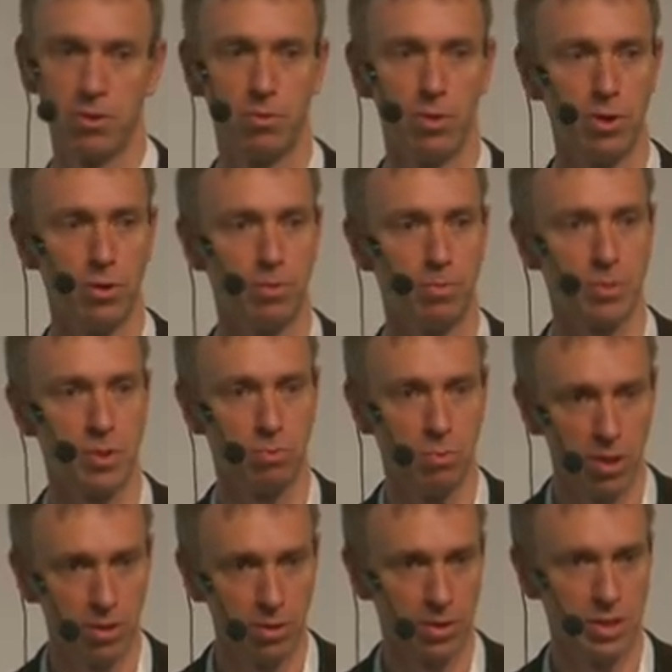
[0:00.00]
groups.
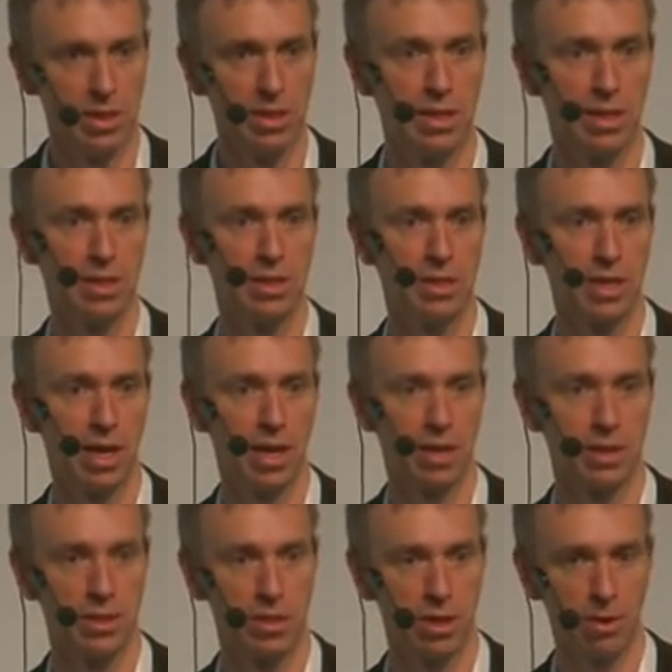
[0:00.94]
We looked in
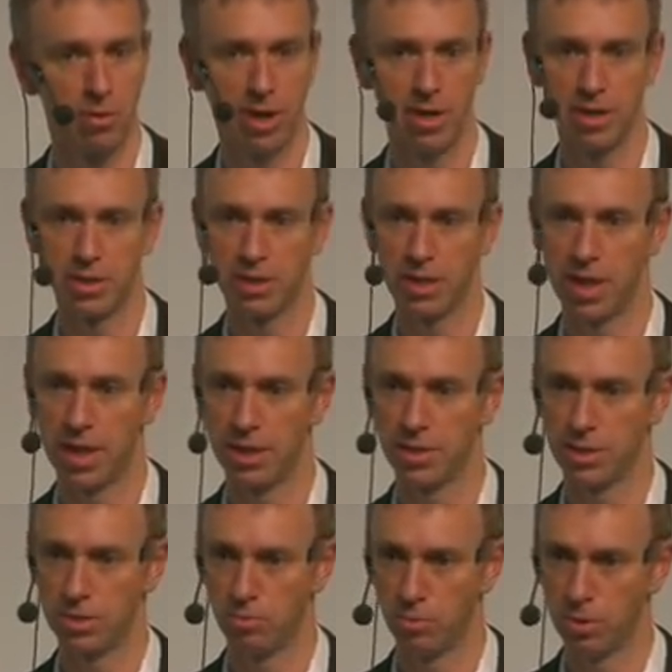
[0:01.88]
detail at our
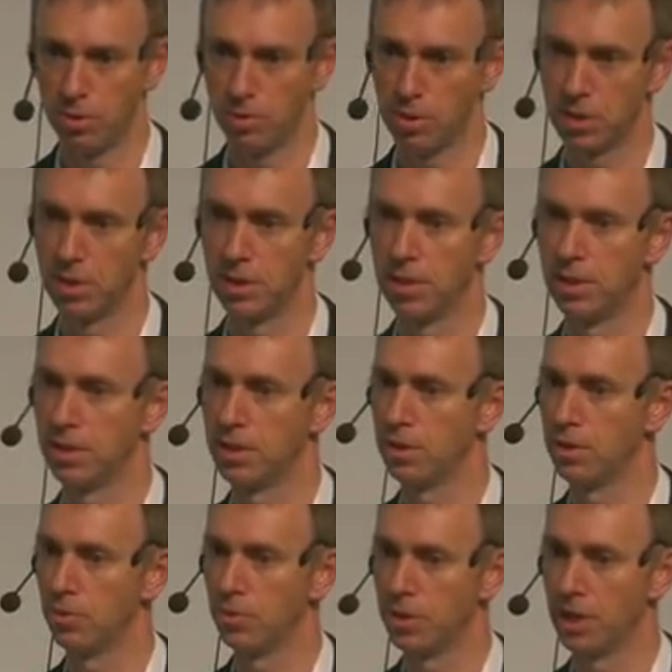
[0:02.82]
NSS. We used
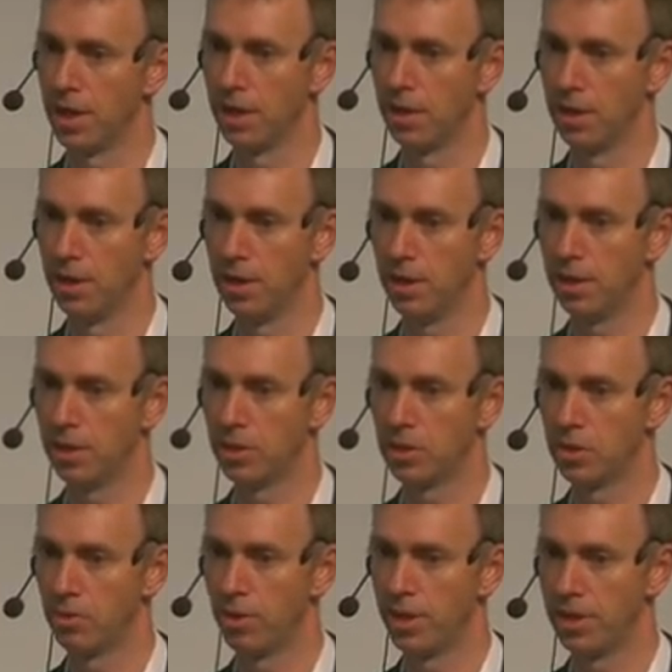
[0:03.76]
statistical
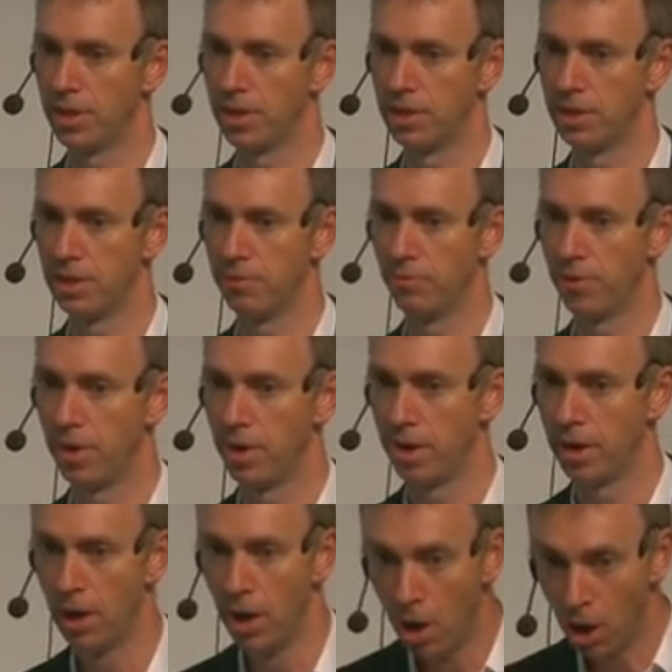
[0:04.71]
techniques to
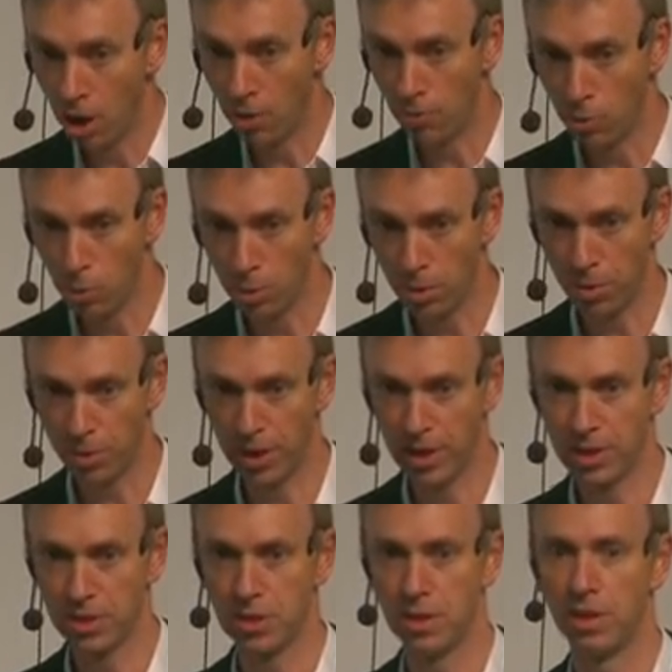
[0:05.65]
identify, of all the
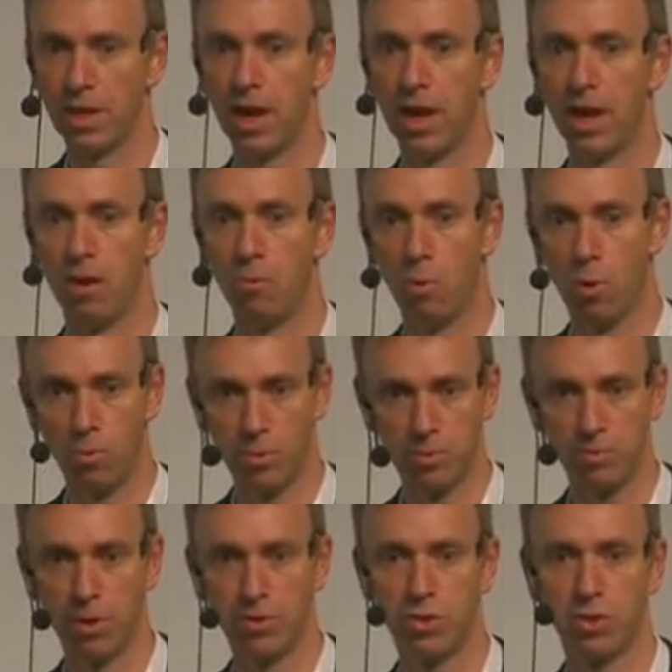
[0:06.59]
things in there, what was
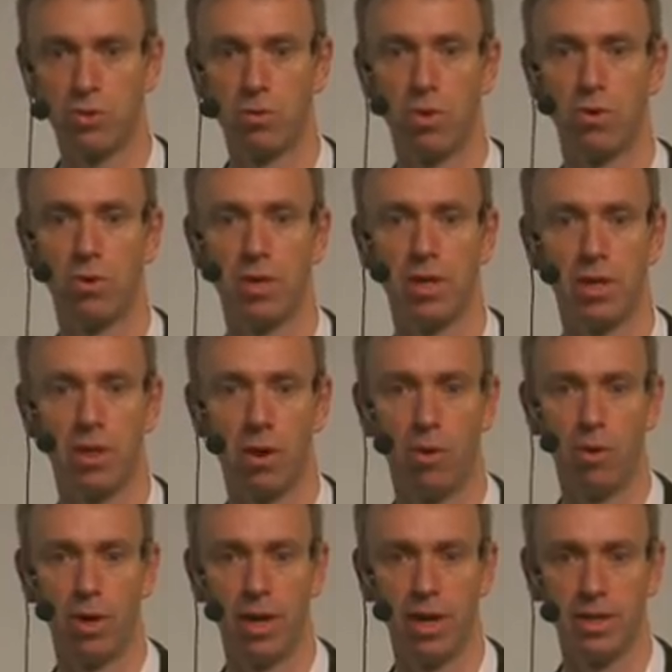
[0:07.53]
most strongly
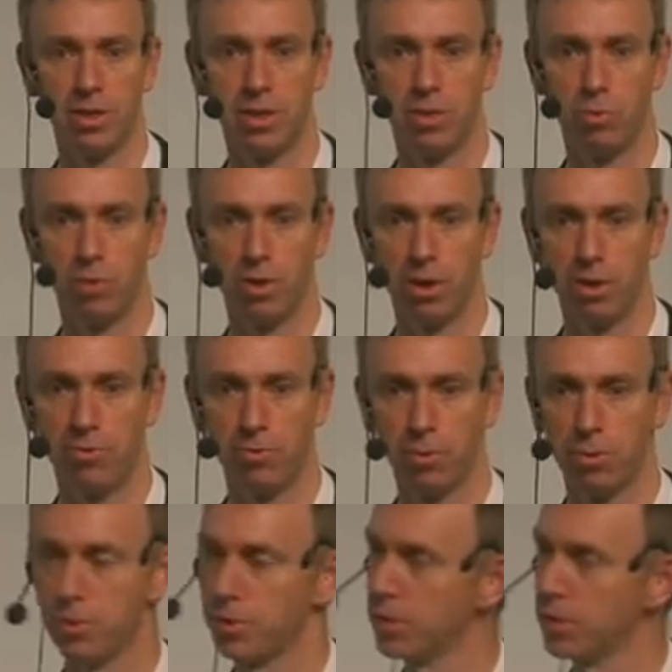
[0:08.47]
correlated with overall